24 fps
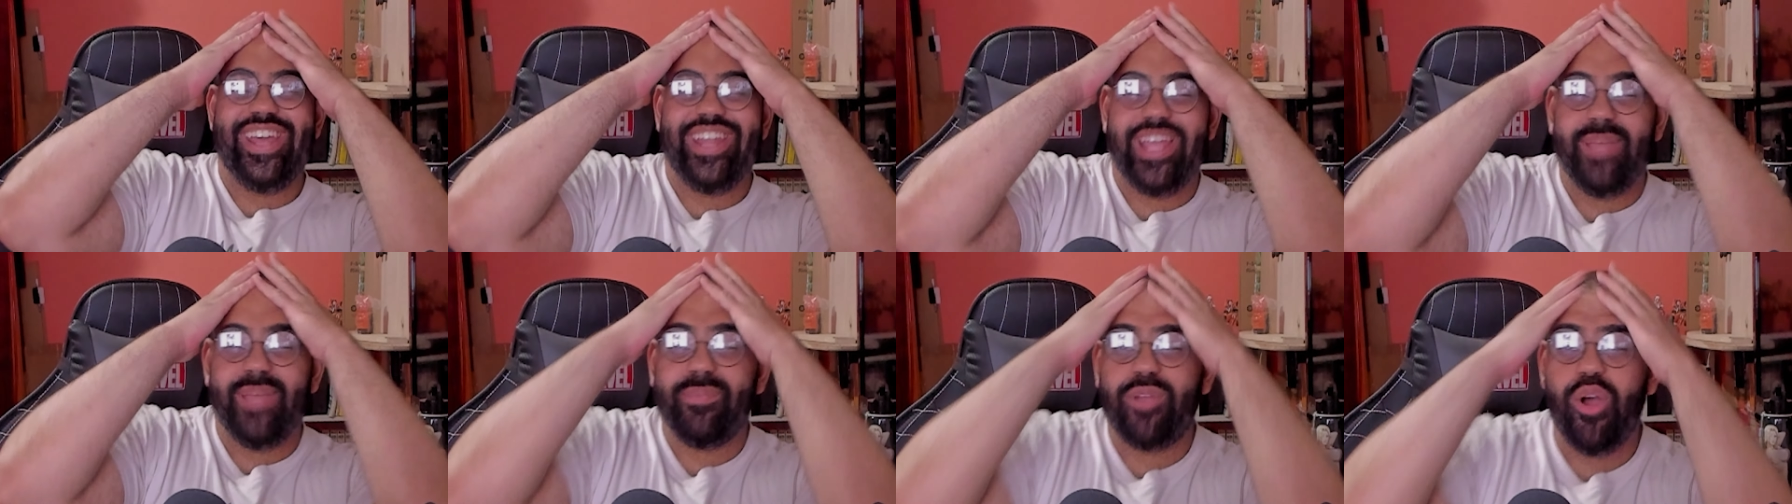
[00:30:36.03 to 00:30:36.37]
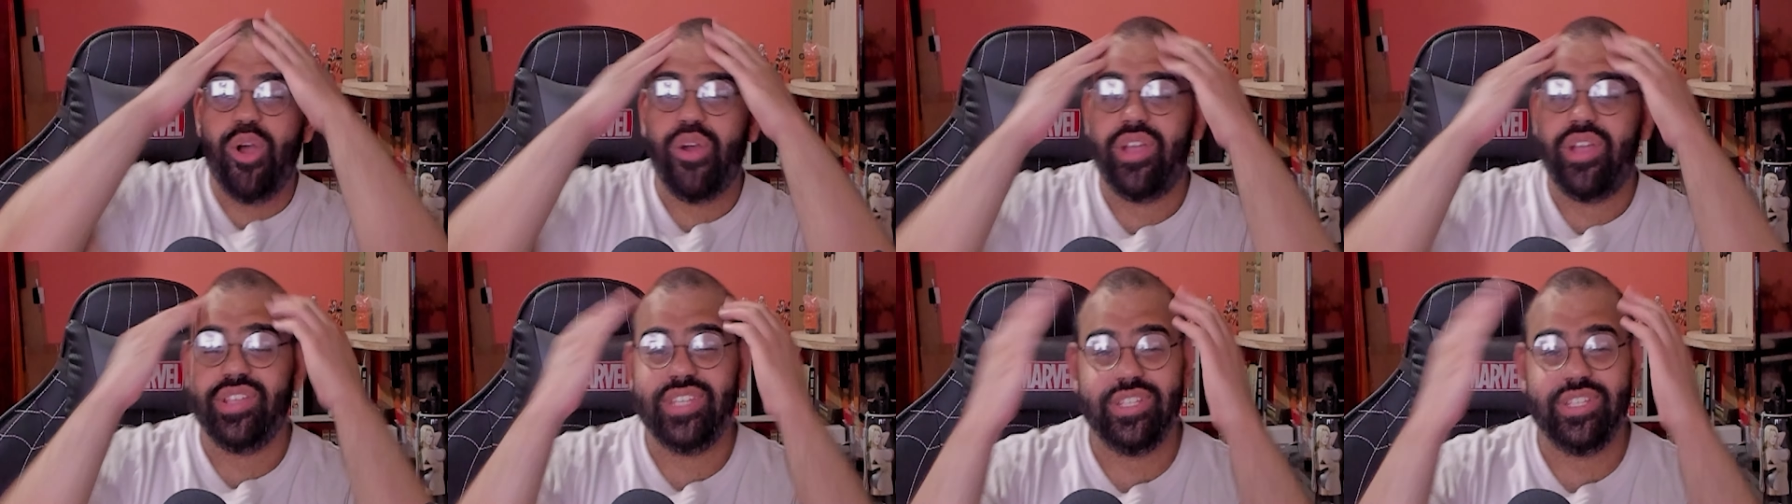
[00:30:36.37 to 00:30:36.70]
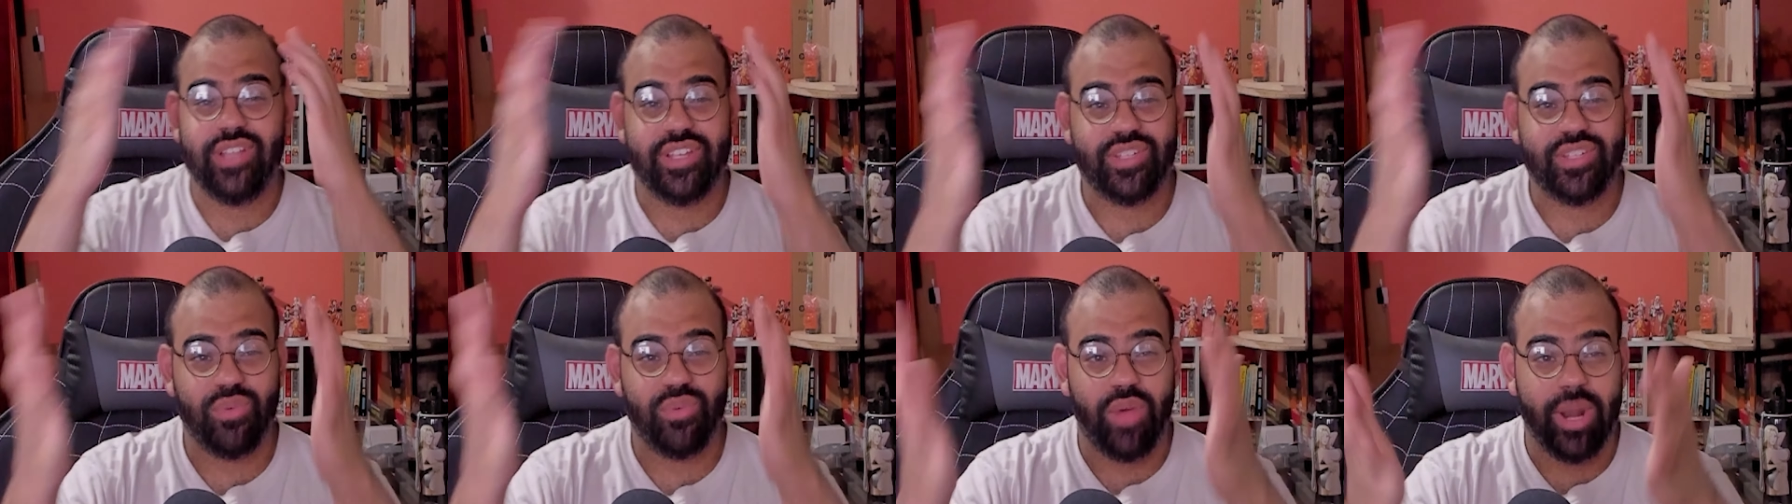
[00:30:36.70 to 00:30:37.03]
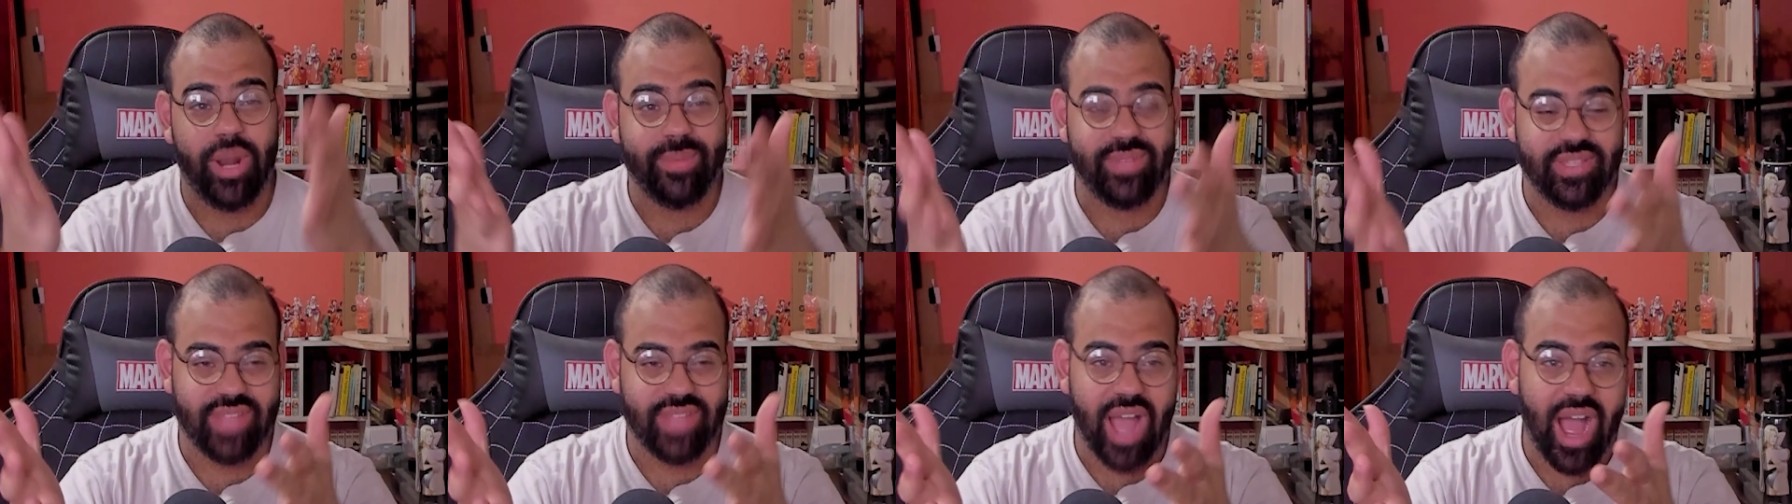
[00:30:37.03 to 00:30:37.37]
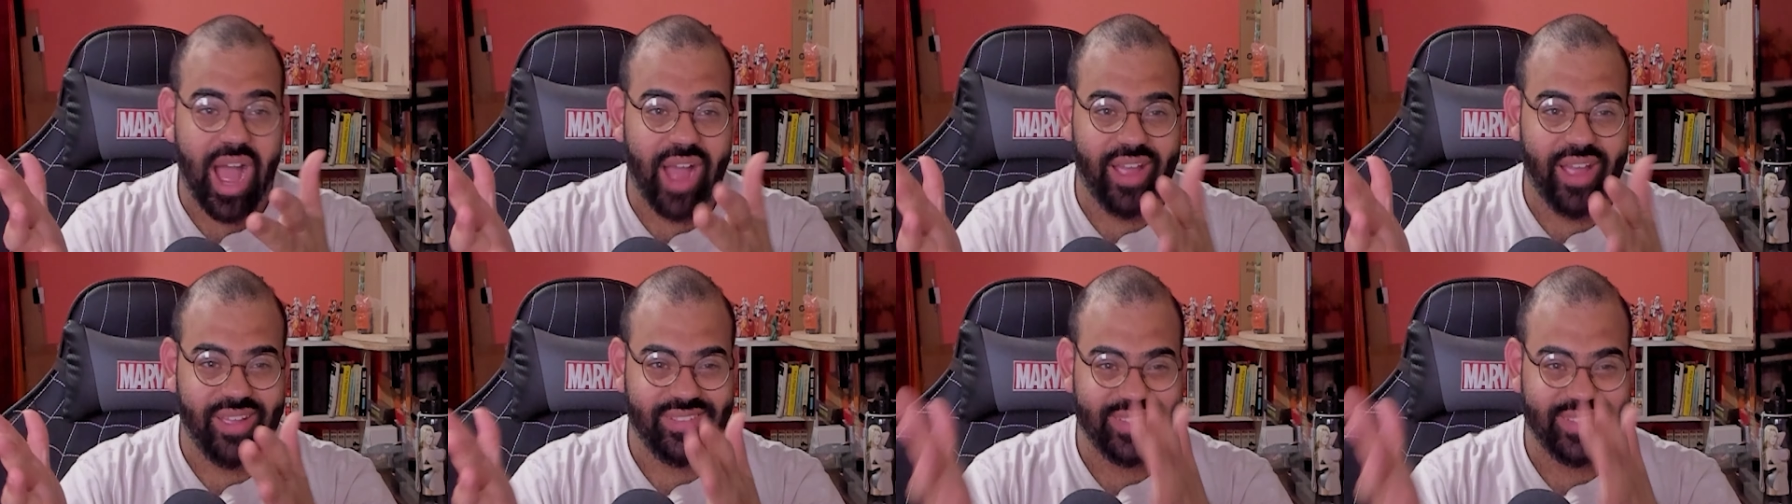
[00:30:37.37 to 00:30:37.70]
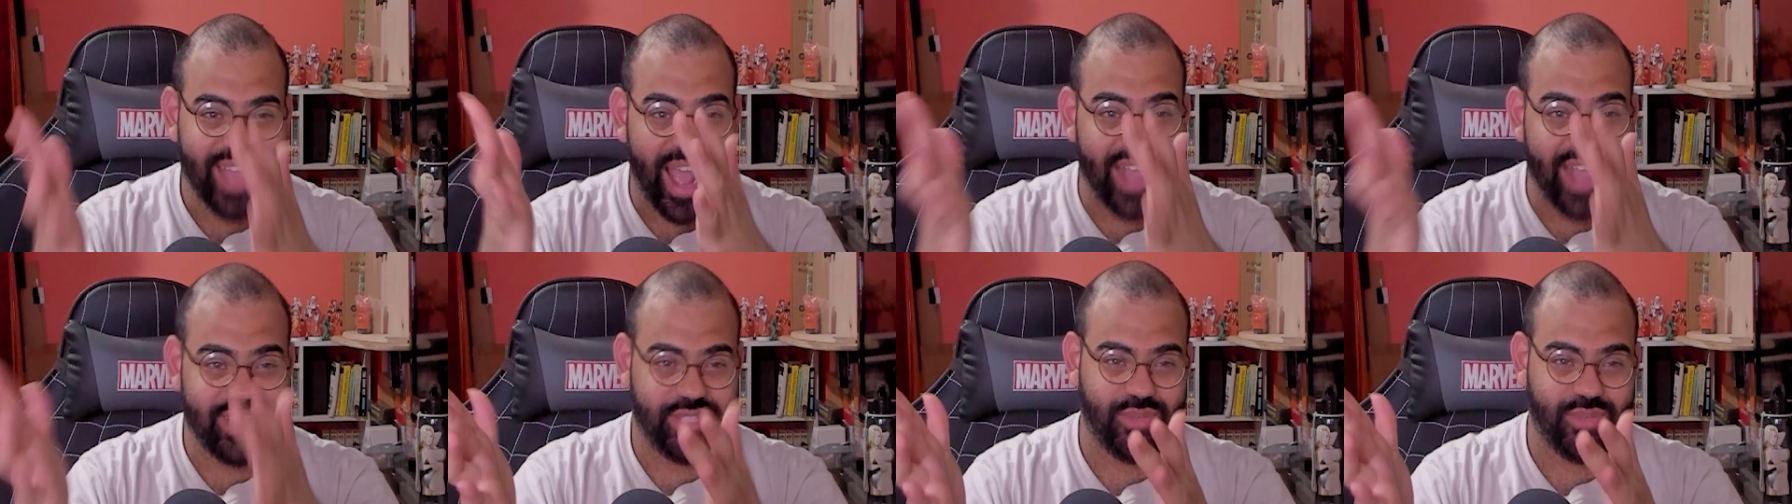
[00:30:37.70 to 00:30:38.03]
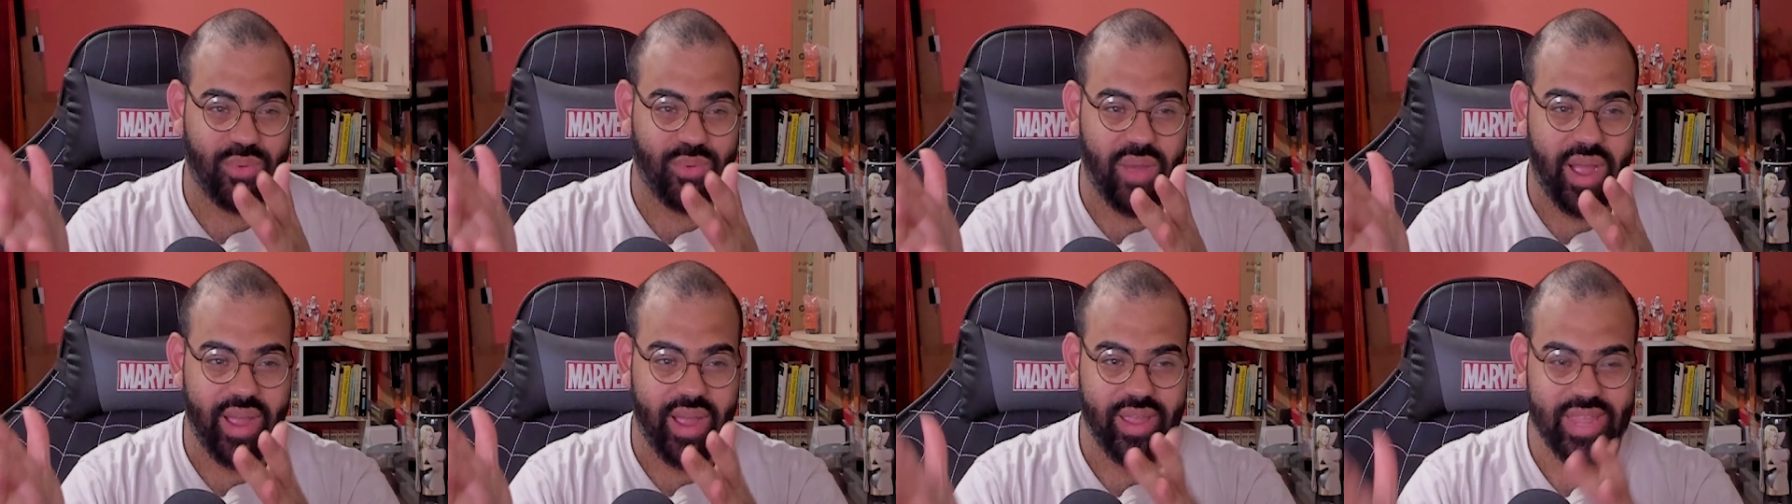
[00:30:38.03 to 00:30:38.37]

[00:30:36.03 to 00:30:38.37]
him go because he doesn't want him to die. That's why.